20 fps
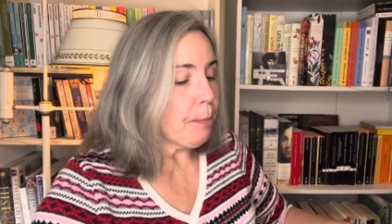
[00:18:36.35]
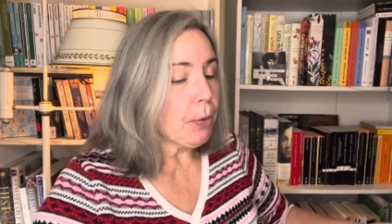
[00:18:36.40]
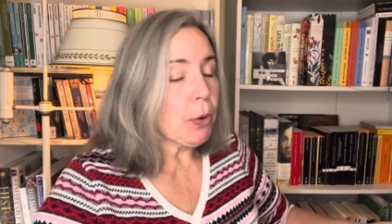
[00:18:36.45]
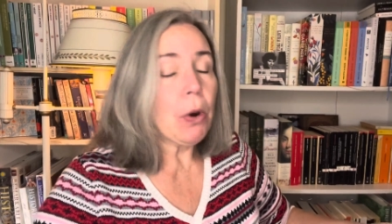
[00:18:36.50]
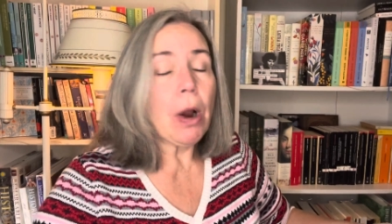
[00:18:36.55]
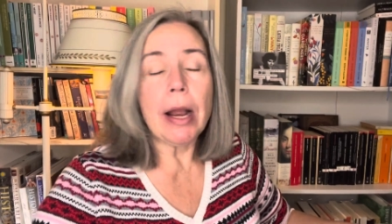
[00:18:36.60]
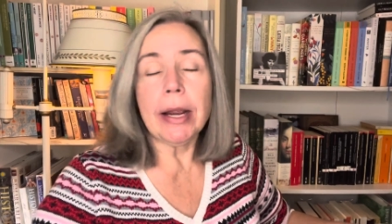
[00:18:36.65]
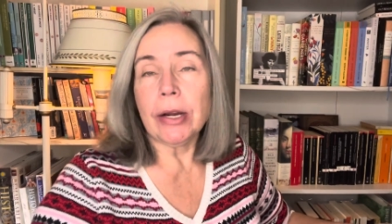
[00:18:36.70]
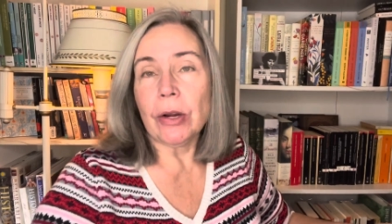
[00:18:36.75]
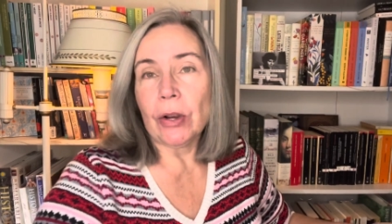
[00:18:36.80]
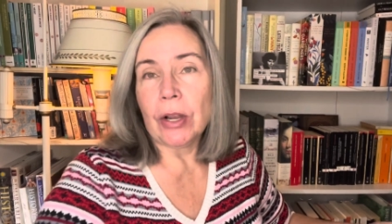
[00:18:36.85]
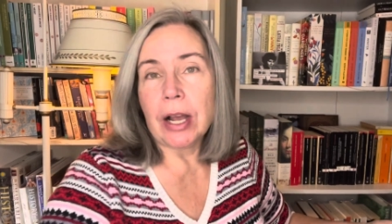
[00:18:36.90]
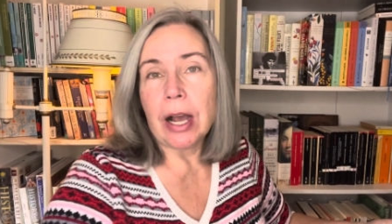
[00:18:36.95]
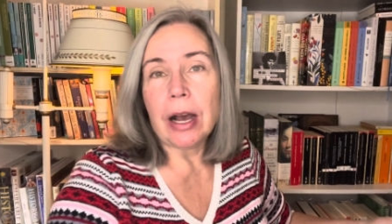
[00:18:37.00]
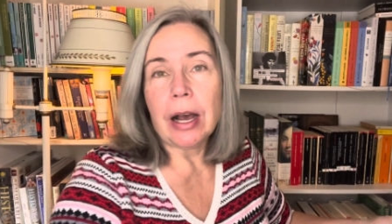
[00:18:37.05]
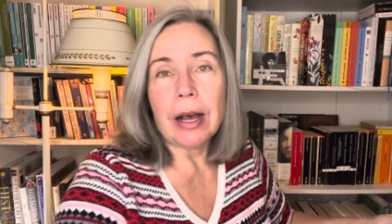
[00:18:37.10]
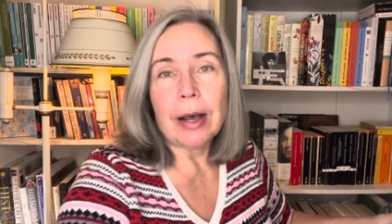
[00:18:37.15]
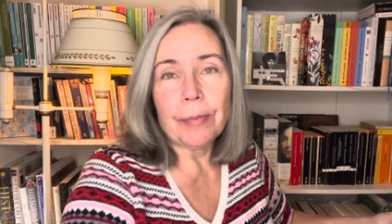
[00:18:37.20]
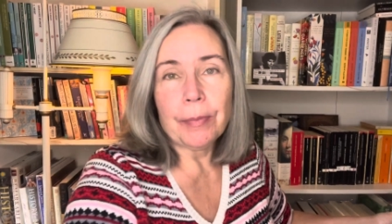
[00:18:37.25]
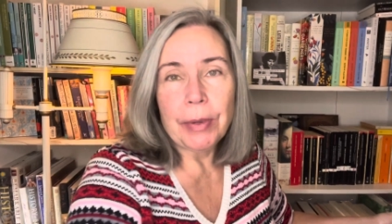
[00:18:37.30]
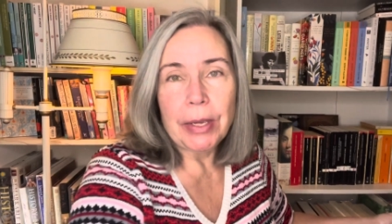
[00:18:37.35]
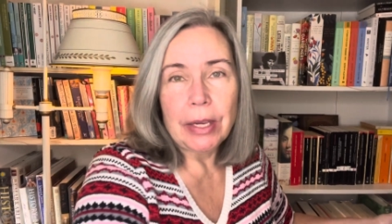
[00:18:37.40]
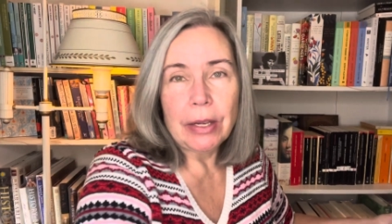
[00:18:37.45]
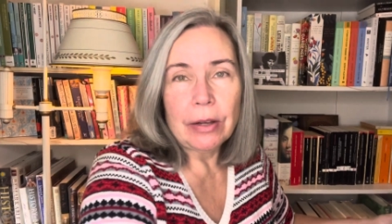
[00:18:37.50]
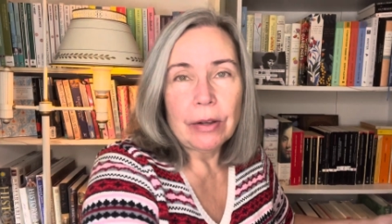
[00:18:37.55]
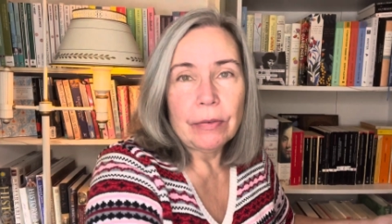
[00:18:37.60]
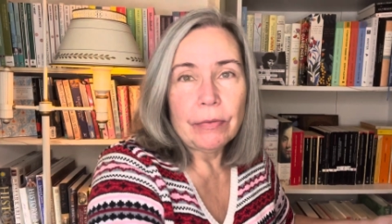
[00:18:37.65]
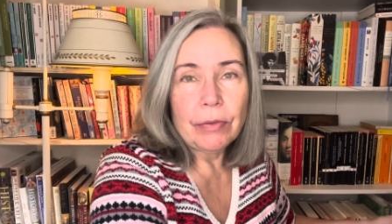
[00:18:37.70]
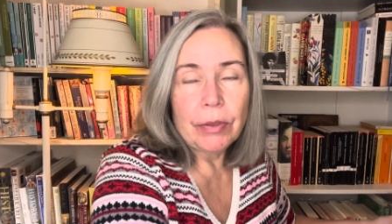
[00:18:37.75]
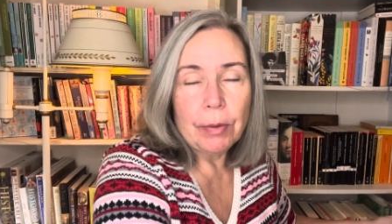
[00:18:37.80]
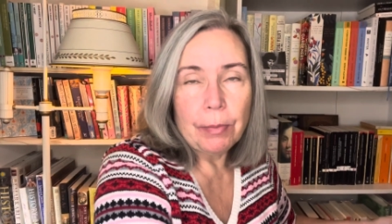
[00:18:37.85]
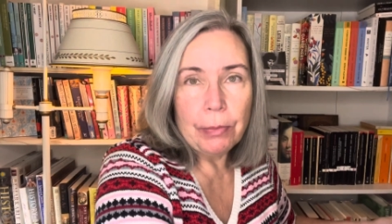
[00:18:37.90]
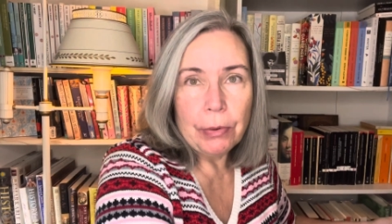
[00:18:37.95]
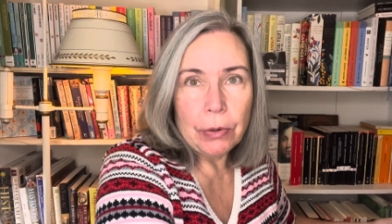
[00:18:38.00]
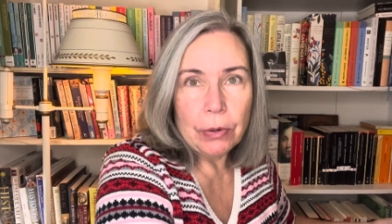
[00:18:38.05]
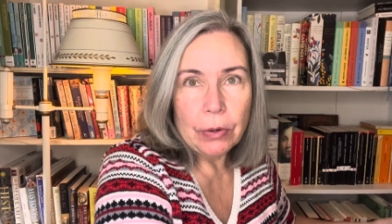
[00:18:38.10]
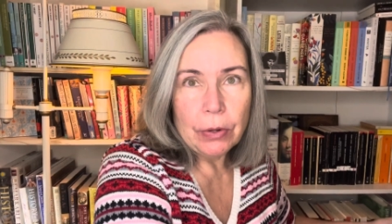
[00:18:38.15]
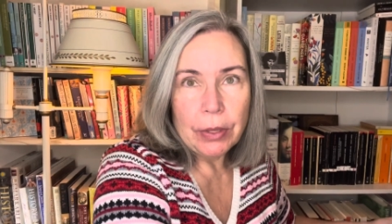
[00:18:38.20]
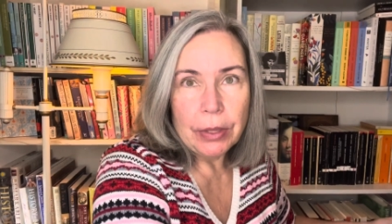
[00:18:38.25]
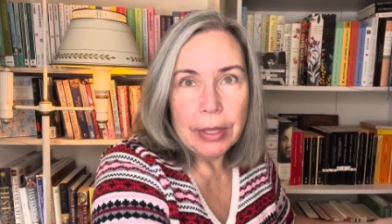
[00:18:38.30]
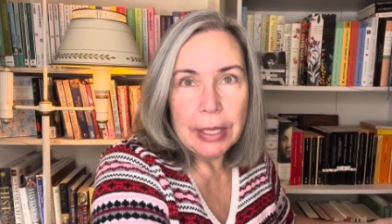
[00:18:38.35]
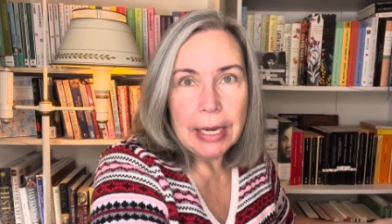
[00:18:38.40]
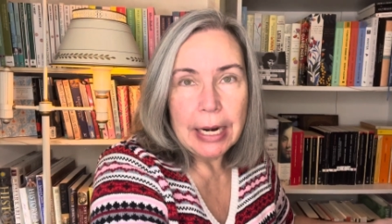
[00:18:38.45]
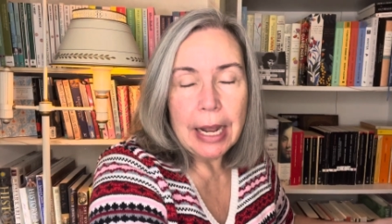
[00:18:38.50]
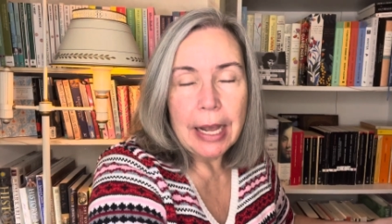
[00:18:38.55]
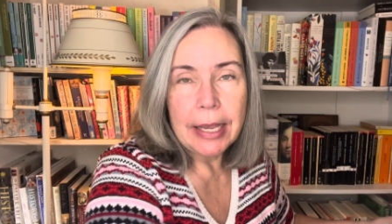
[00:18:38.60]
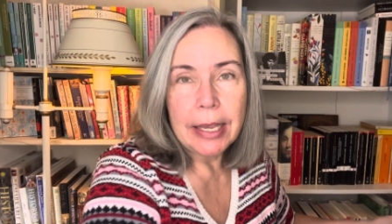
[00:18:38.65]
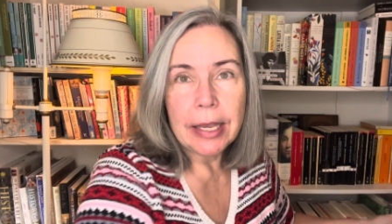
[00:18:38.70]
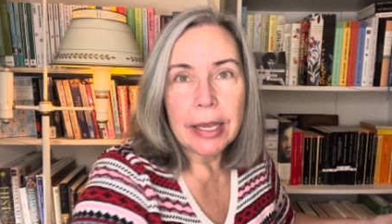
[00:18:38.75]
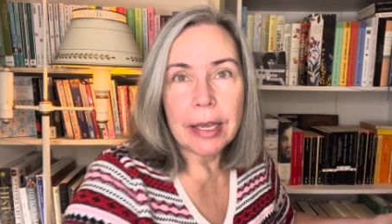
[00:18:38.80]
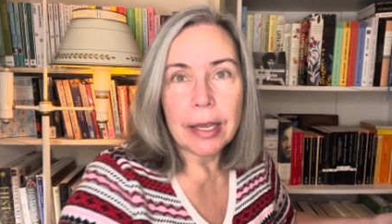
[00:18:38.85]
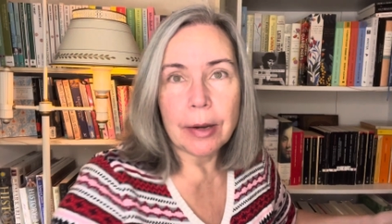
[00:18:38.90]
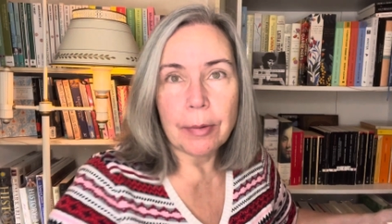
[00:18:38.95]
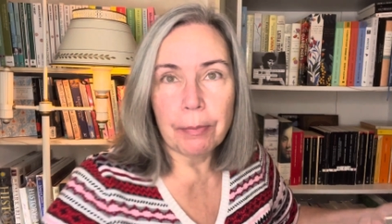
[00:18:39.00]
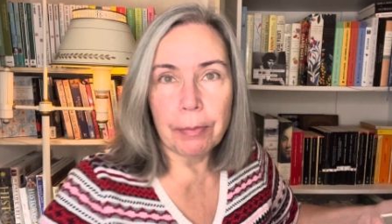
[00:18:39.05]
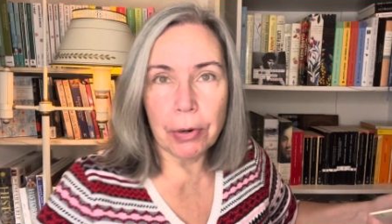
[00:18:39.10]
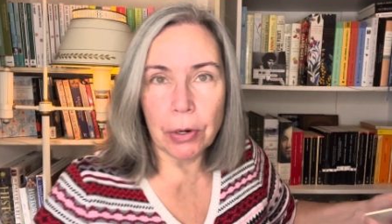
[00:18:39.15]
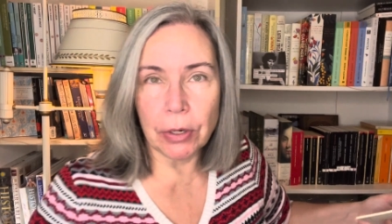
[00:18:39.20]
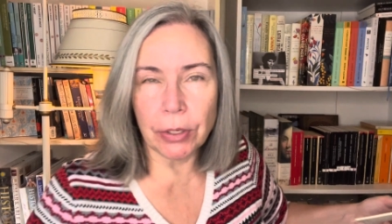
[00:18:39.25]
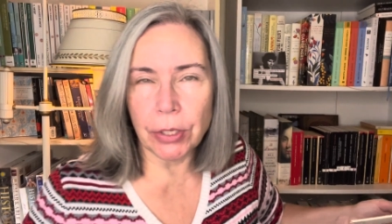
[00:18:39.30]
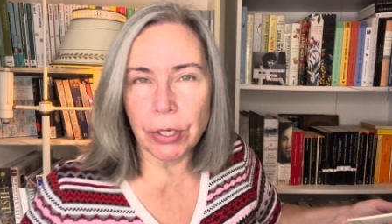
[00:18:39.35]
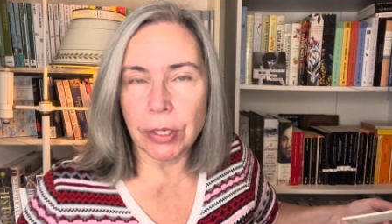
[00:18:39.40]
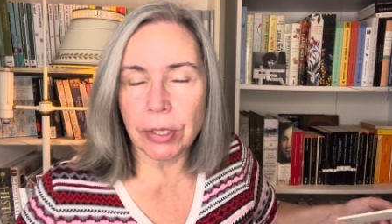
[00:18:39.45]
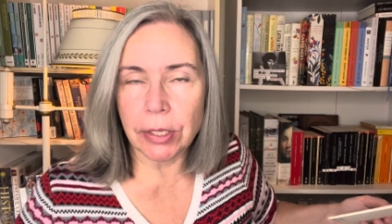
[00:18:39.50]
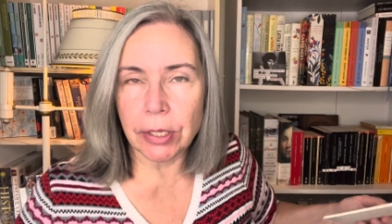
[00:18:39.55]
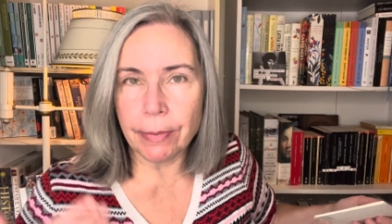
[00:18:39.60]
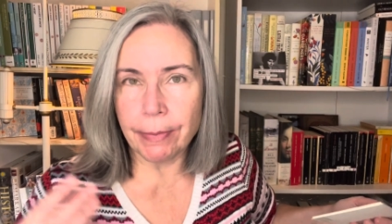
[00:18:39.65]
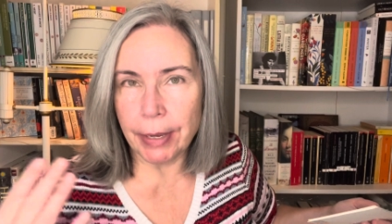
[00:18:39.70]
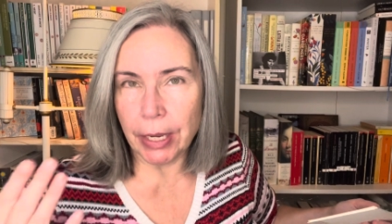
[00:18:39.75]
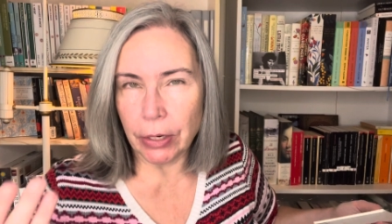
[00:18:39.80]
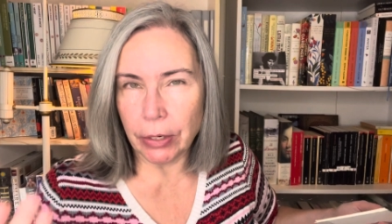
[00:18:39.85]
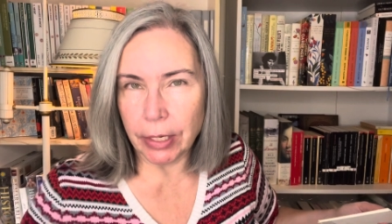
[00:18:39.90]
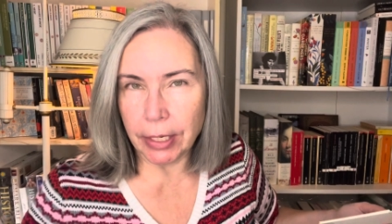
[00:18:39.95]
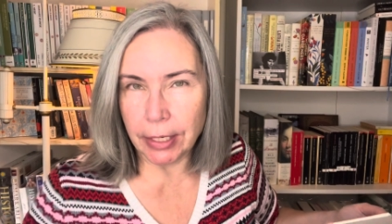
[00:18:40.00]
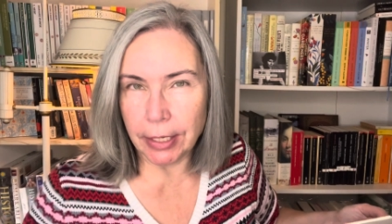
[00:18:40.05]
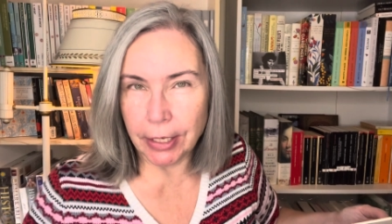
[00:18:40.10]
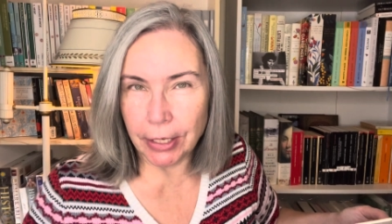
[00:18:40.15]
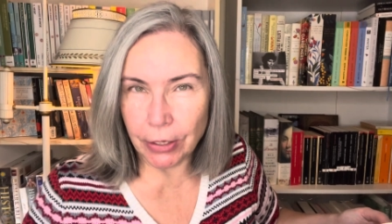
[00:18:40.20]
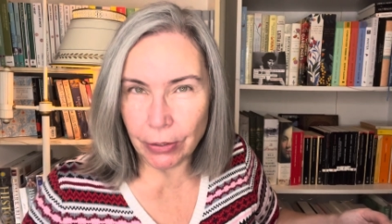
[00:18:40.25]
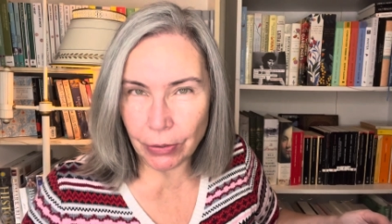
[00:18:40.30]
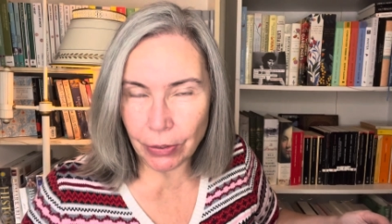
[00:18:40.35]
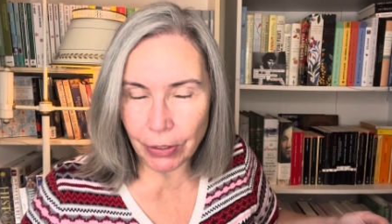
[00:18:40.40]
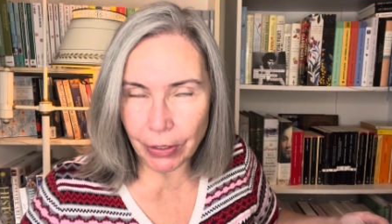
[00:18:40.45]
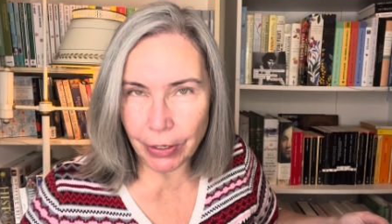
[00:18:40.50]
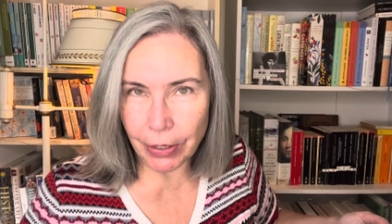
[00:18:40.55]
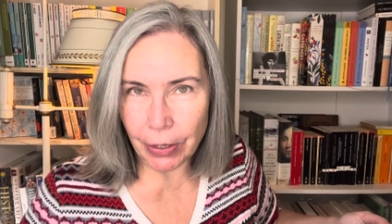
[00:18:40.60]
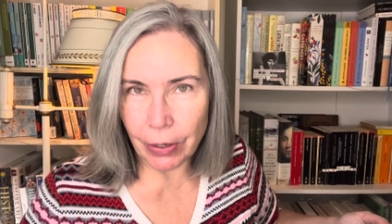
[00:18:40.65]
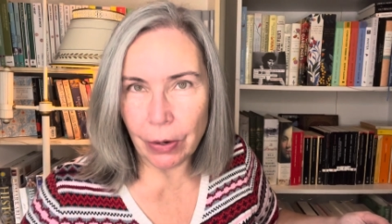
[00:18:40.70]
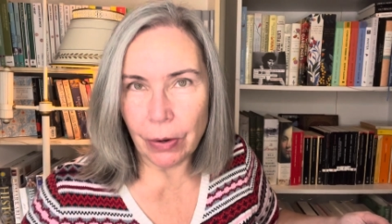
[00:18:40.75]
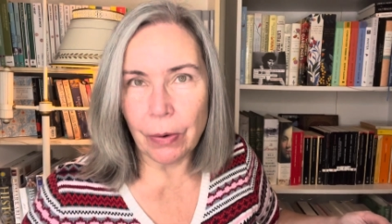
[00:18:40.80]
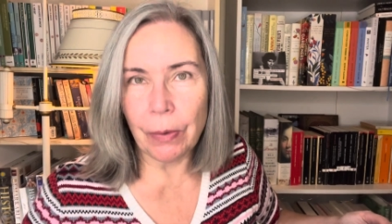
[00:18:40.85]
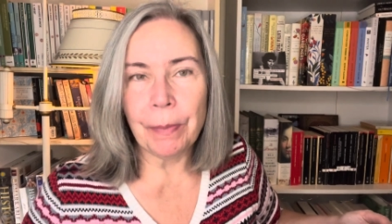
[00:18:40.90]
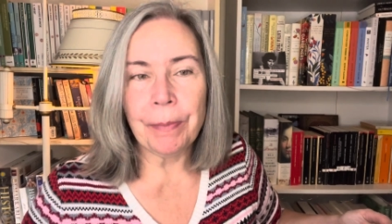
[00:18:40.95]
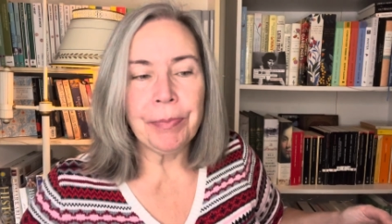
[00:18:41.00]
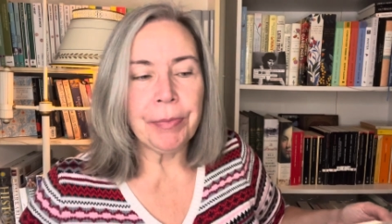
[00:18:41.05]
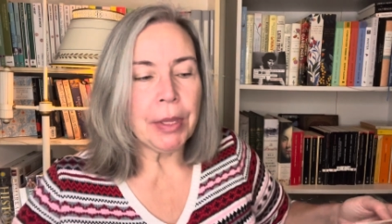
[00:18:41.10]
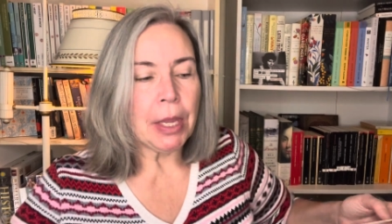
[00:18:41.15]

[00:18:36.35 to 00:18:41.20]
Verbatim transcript: prior copy of the book that I had purchased about a year ago